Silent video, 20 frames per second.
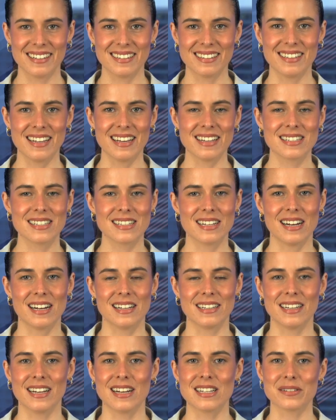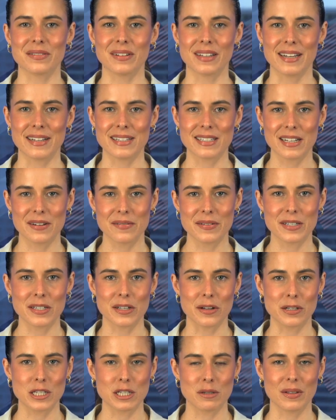Nick Scali has released their
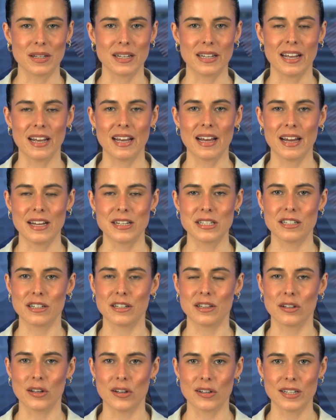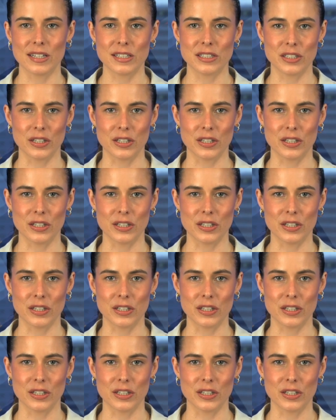results for the year ended 30